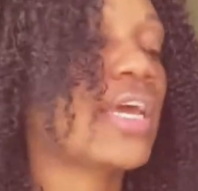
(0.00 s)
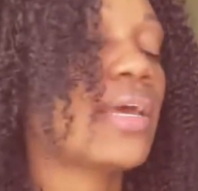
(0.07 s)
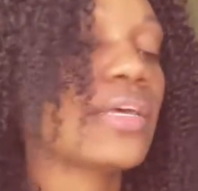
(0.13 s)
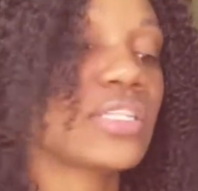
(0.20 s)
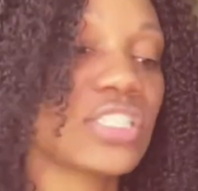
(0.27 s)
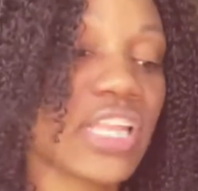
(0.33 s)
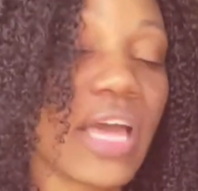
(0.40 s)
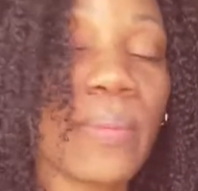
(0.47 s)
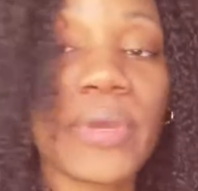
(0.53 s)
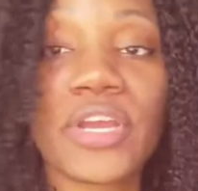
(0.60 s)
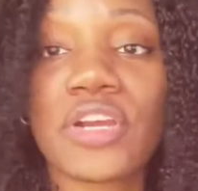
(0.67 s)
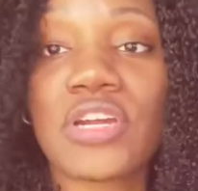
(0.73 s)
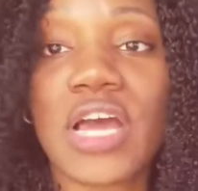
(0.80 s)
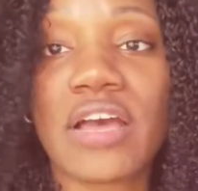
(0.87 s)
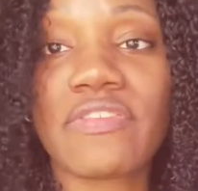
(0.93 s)
So that way you're
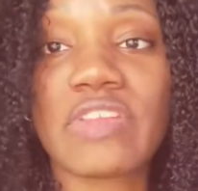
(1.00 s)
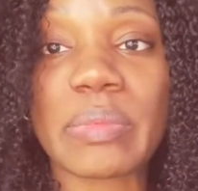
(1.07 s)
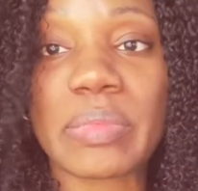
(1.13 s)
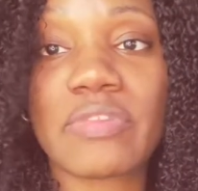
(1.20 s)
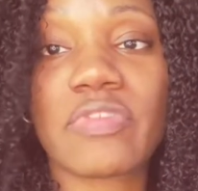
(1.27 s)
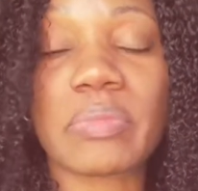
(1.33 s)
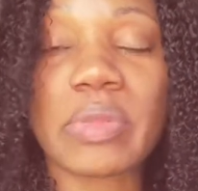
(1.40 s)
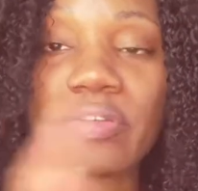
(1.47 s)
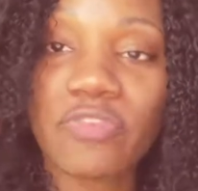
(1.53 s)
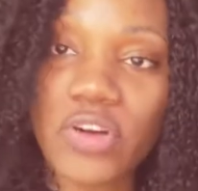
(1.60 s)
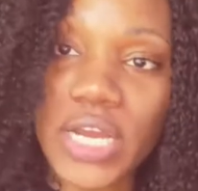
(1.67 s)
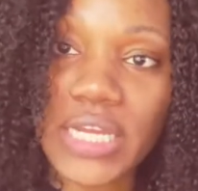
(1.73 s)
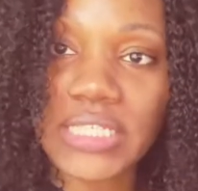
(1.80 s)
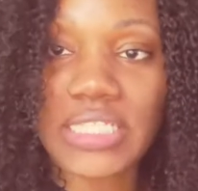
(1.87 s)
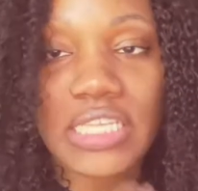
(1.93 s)
not flipping from the
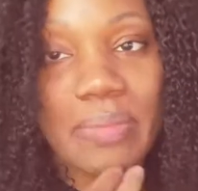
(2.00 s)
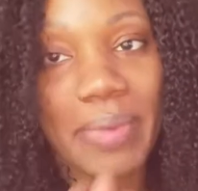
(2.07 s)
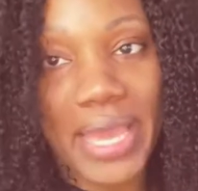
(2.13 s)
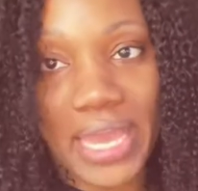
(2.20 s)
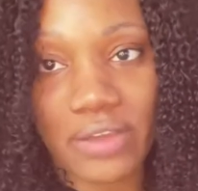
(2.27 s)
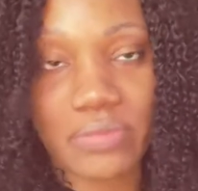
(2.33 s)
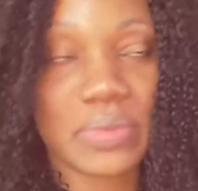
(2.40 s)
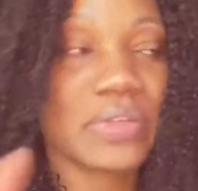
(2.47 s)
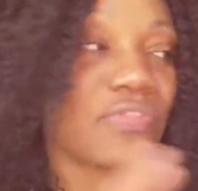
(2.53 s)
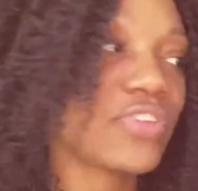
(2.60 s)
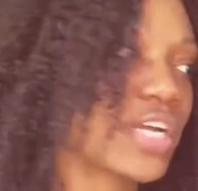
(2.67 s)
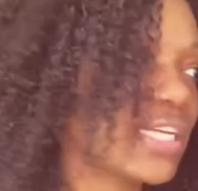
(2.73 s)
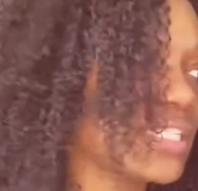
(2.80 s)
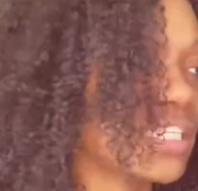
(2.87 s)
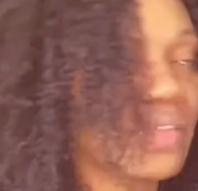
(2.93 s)
front to the back, from the
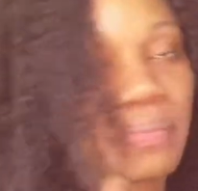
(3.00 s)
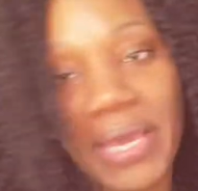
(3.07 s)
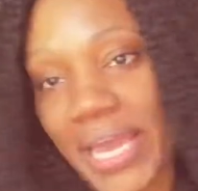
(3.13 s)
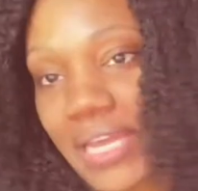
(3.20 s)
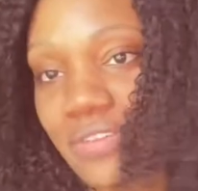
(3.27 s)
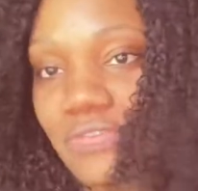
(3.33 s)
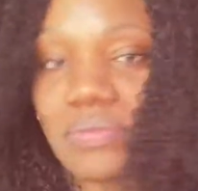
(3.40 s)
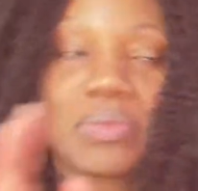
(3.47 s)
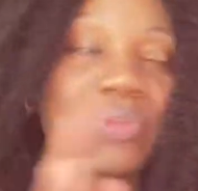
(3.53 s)
front to the back, from the